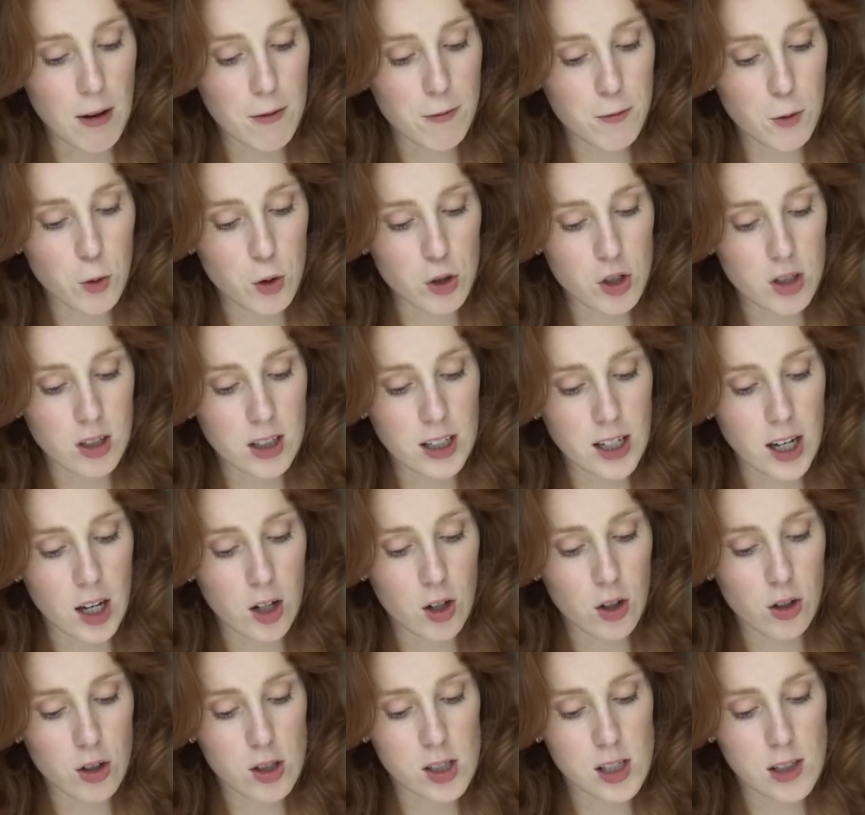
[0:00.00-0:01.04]
Unfortunately, I
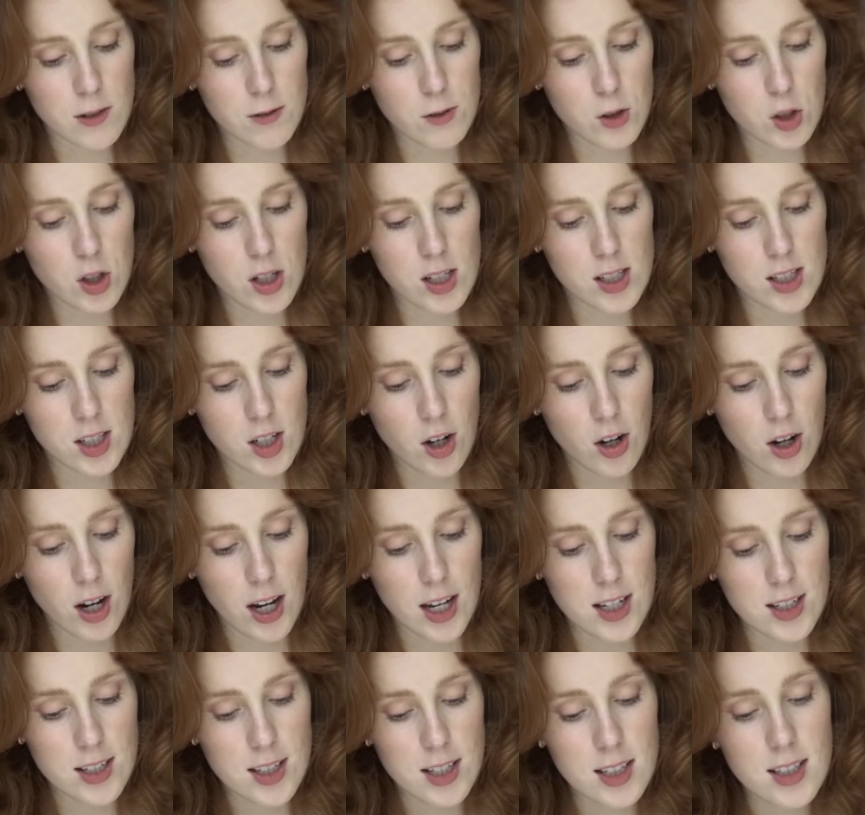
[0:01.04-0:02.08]
got these a few years ago
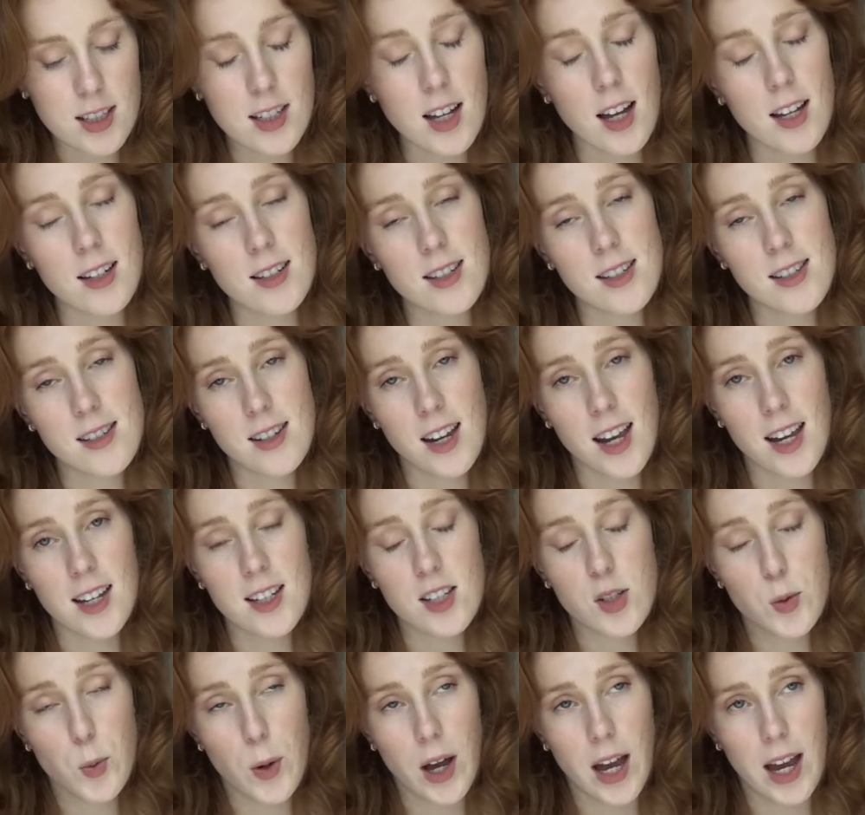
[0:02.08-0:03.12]
and didn't understand
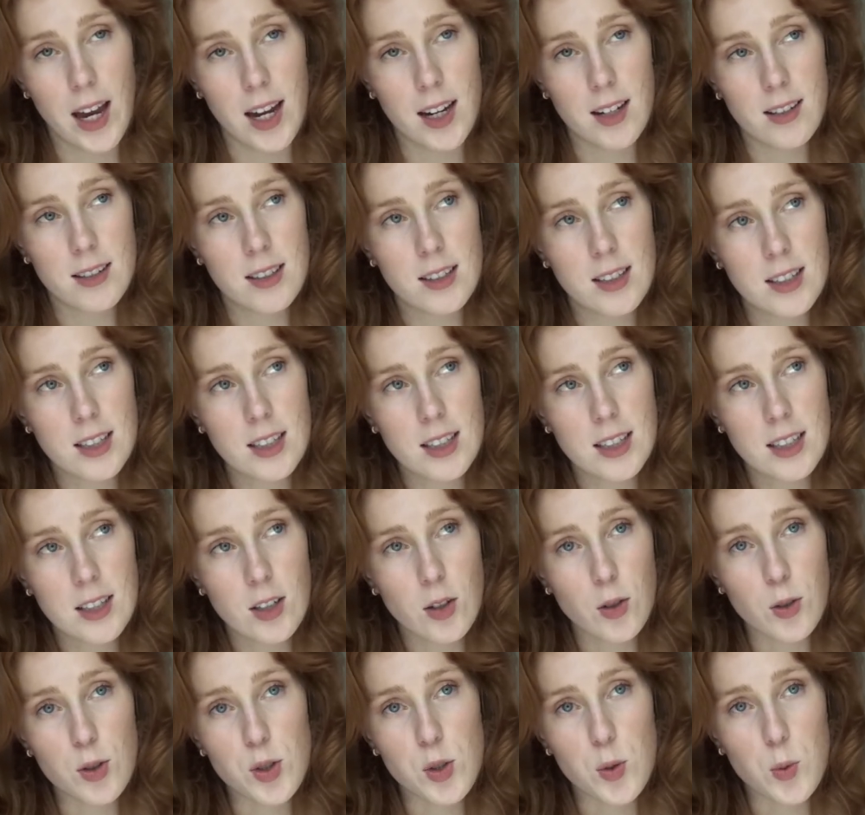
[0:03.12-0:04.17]
suede
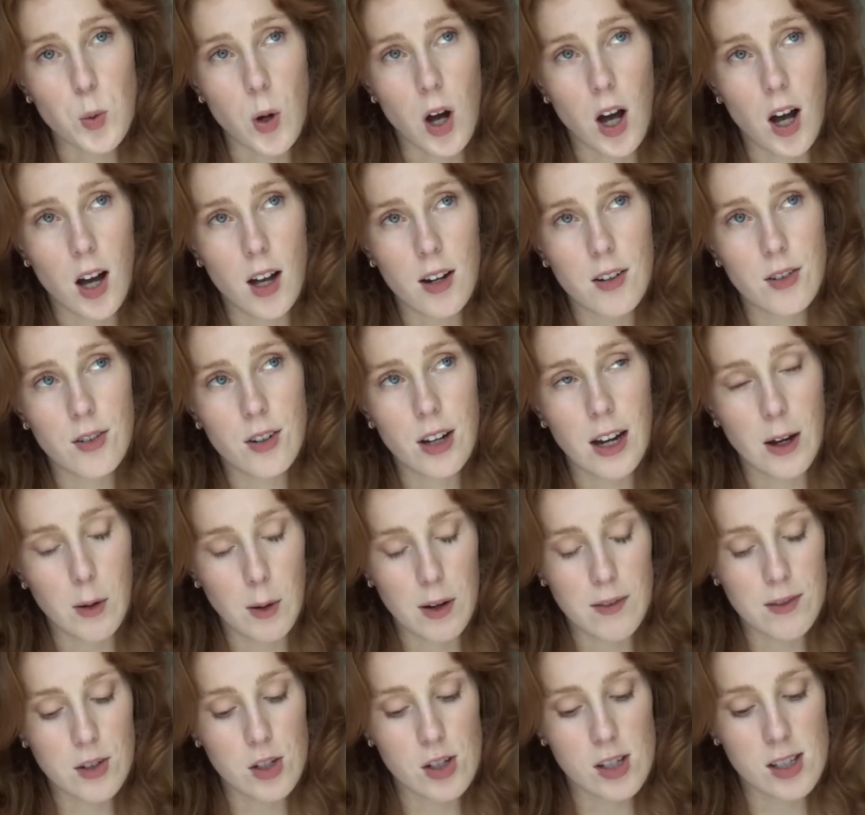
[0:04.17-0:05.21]
or suede,
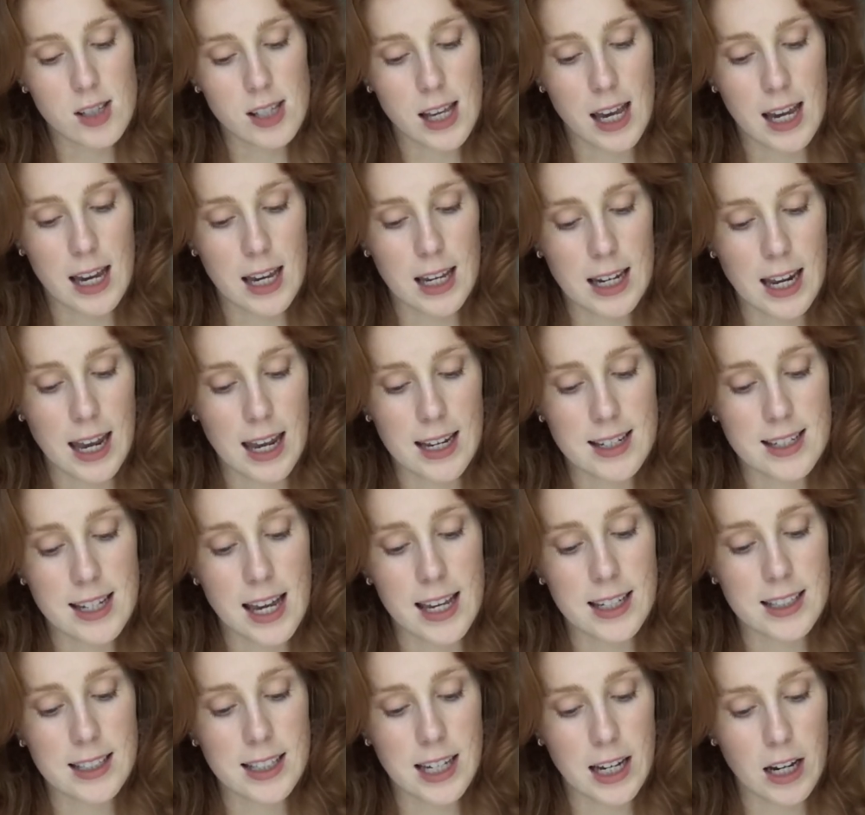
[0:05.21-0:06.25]
however you say it, and
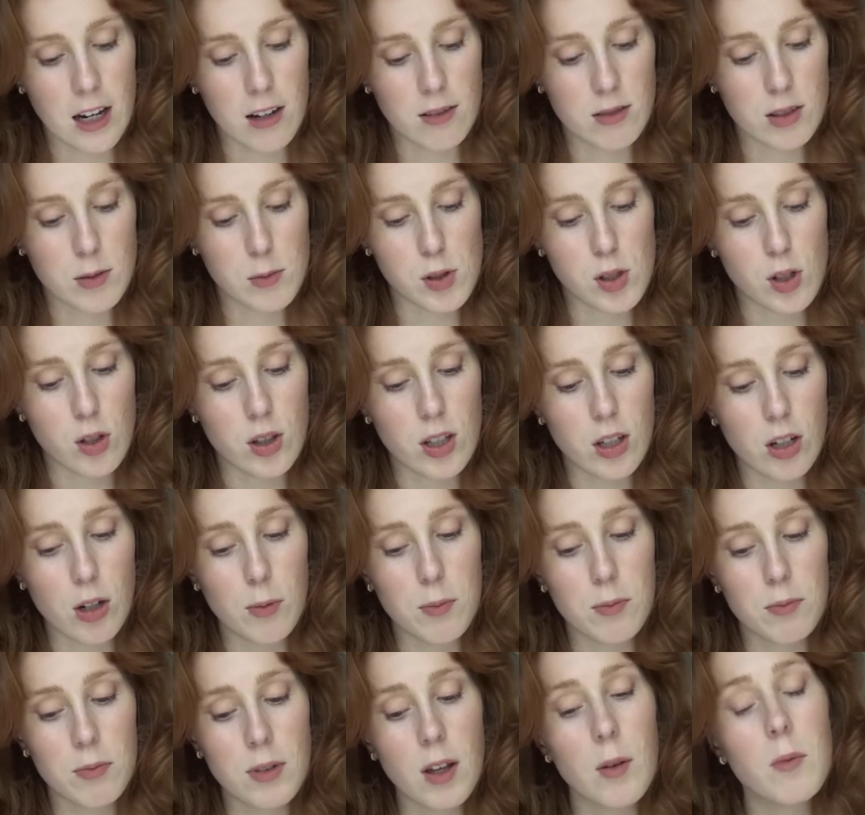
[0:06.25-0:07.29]
taking care of them. So
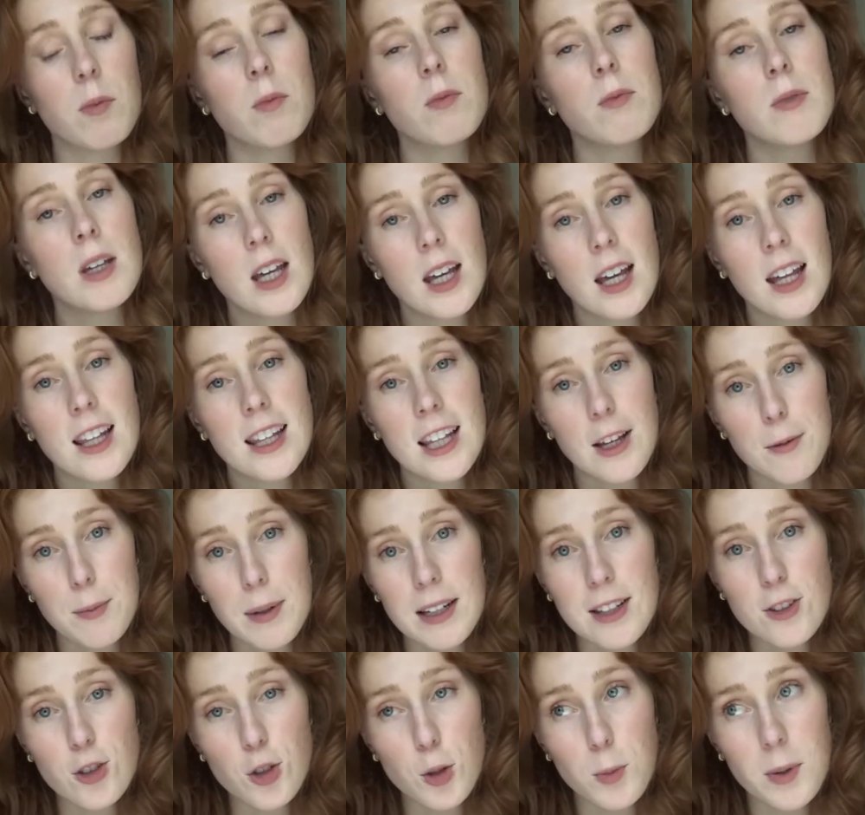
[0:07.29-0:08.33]
they're they've they've
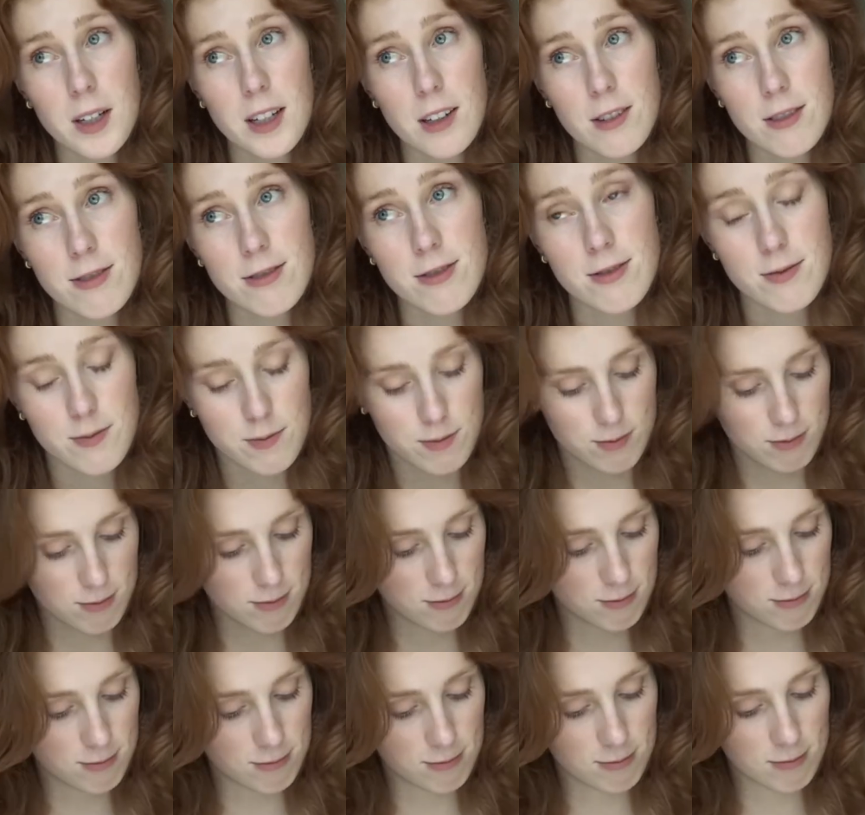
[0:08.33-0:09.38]
been through a bit of
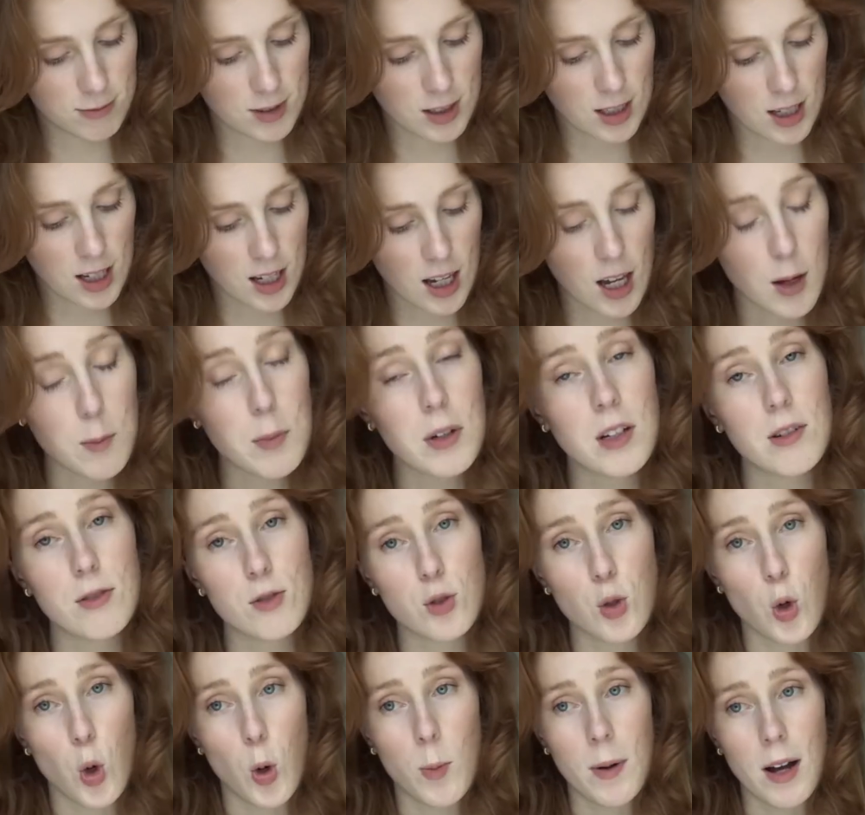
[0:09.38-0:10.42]
a bit of
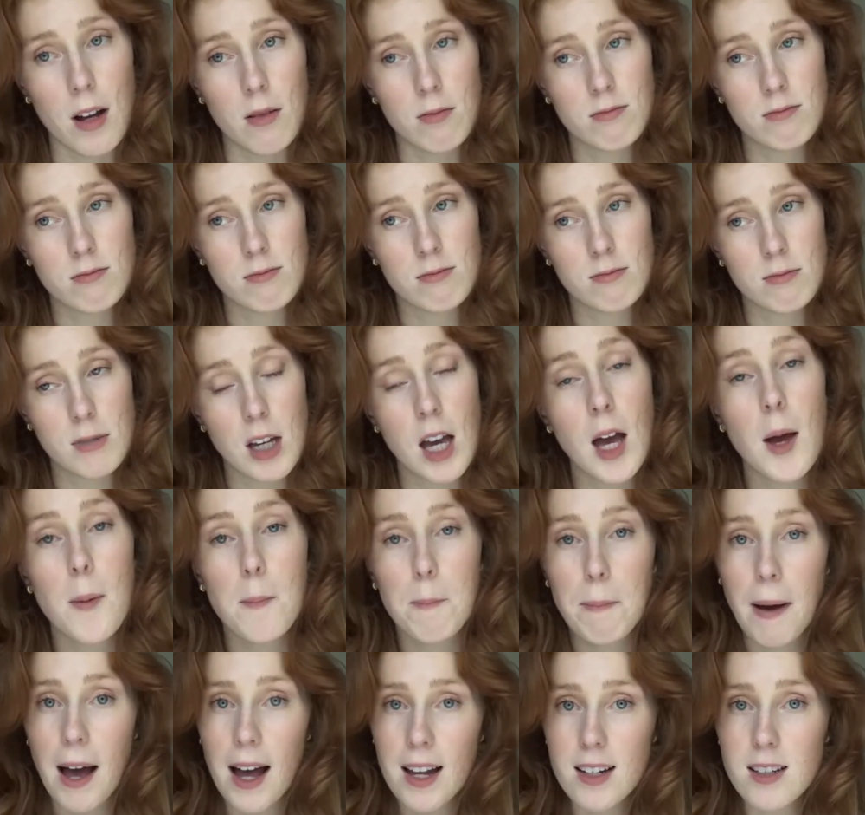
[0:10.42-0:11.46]
trauma,
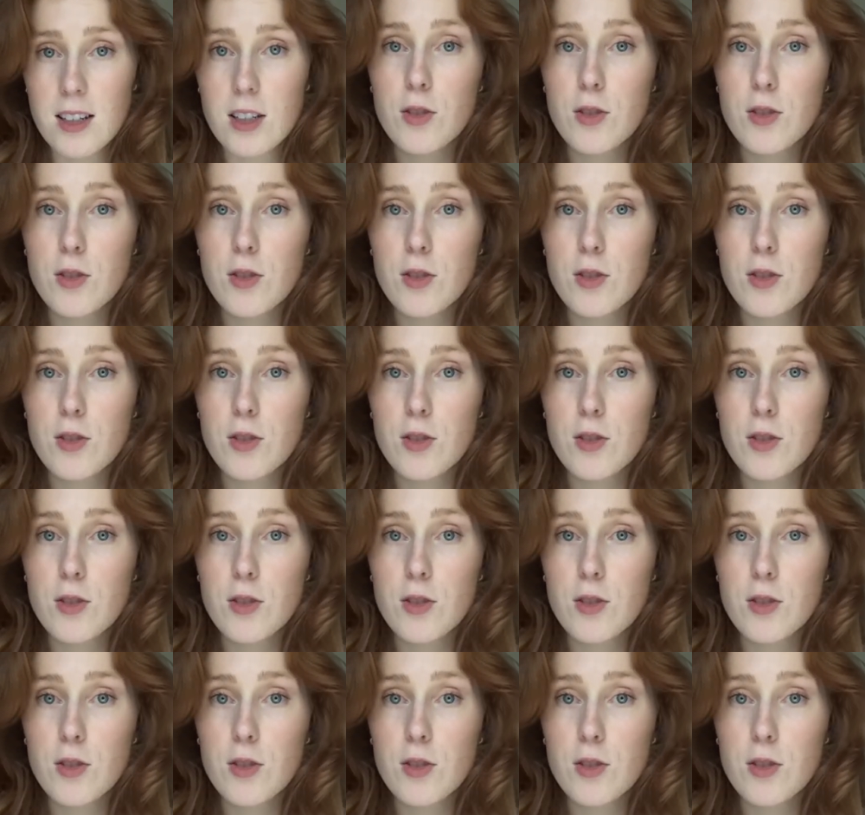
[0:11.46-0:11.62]
but